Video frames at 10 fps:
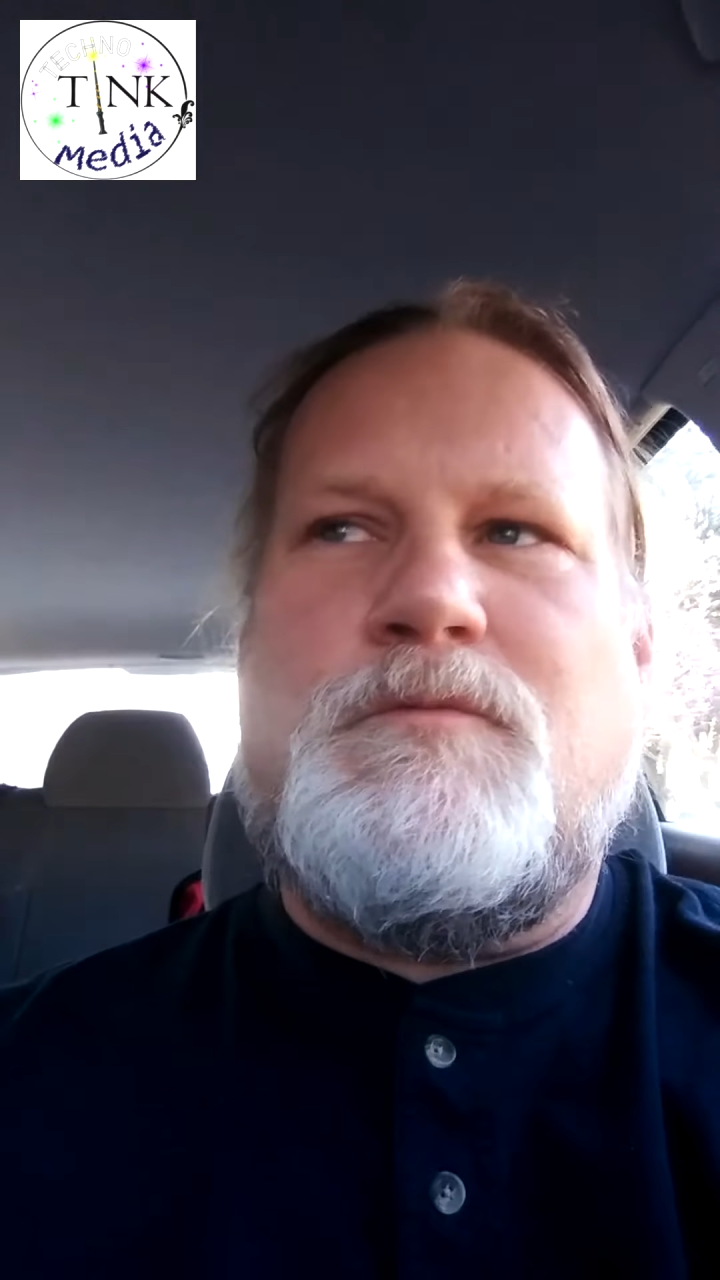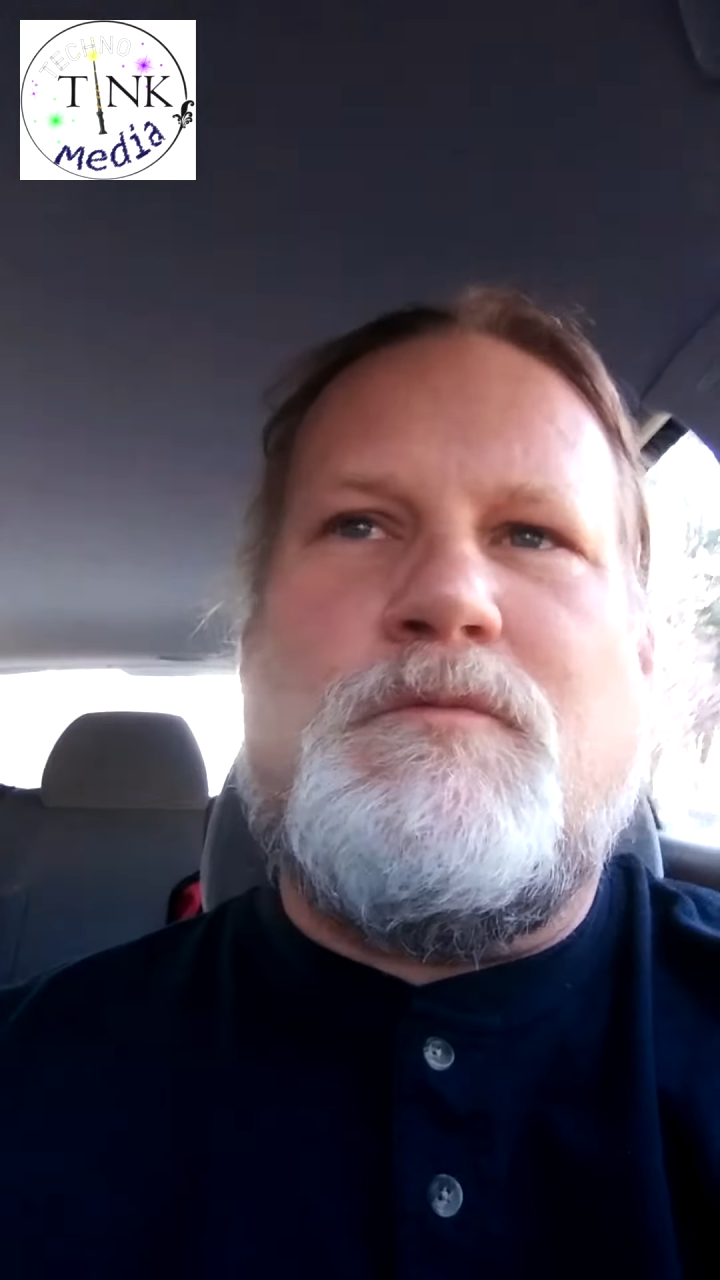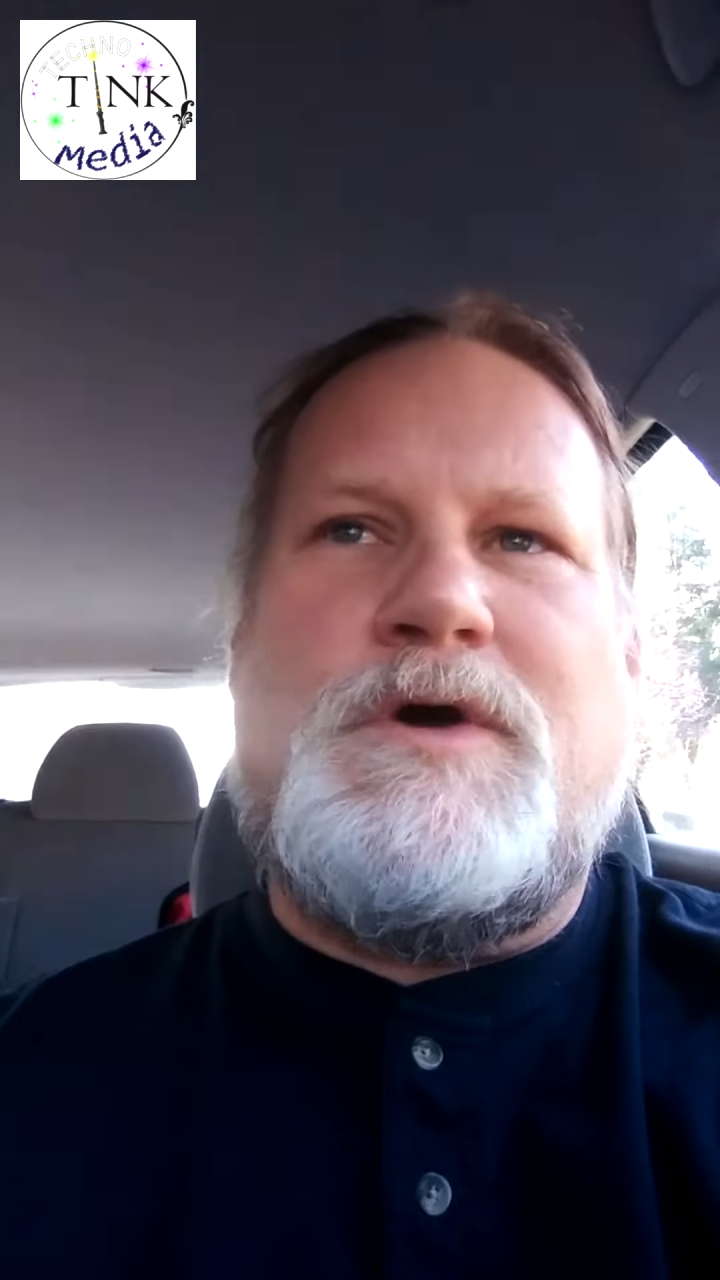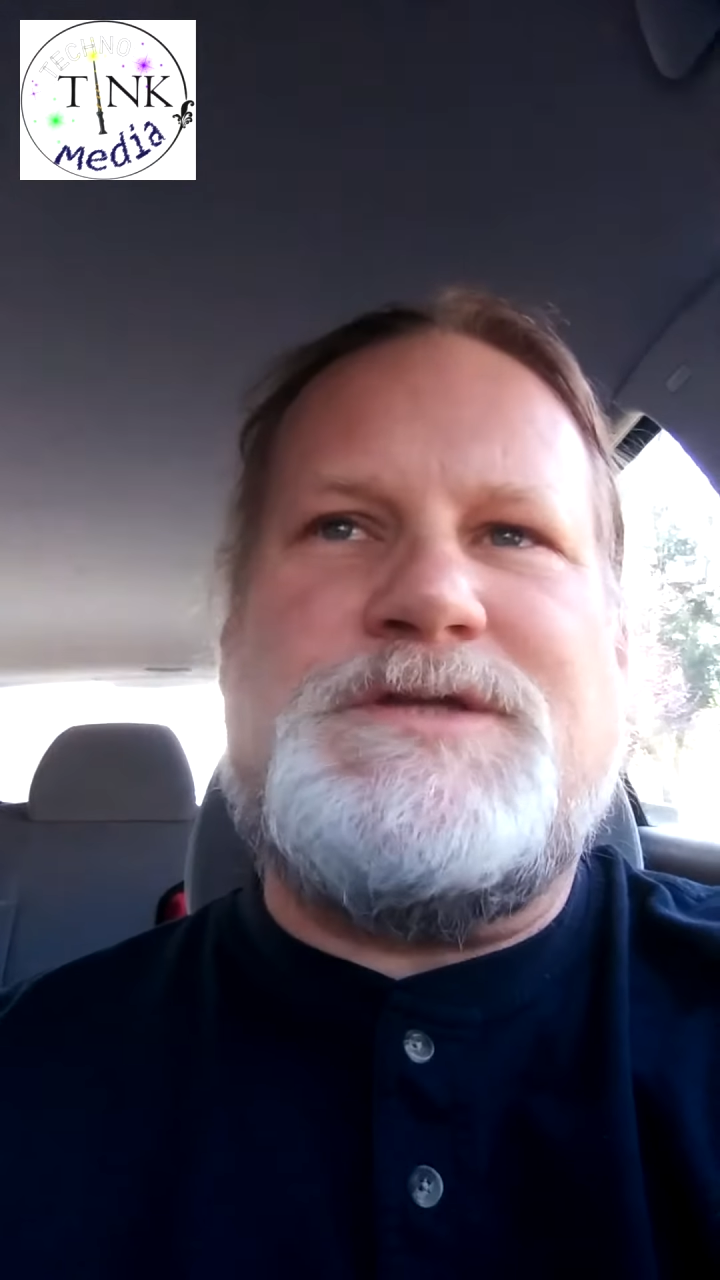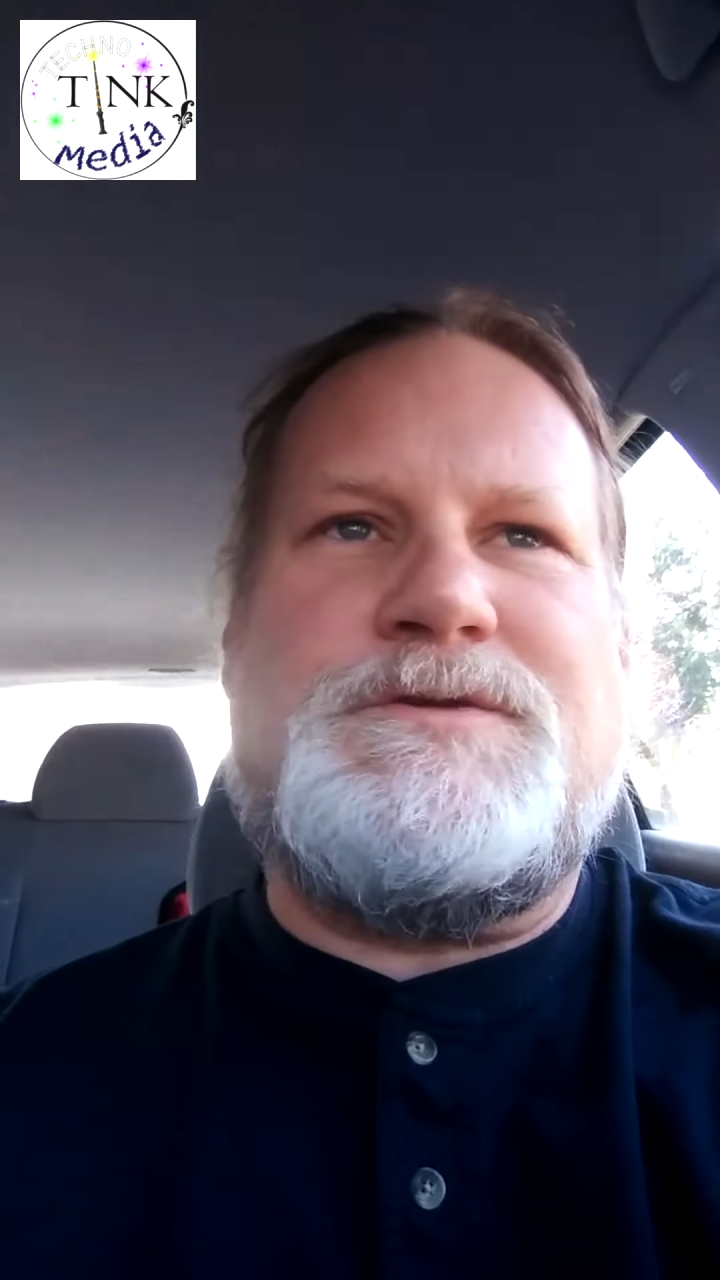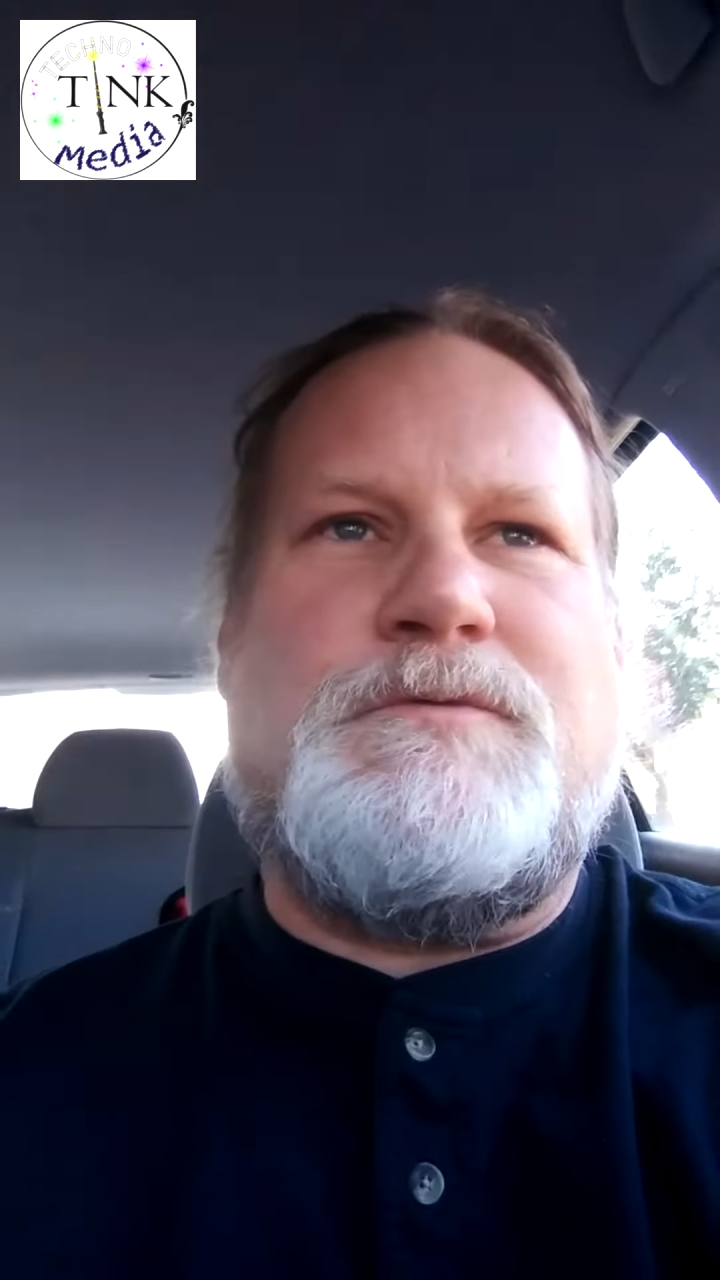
once a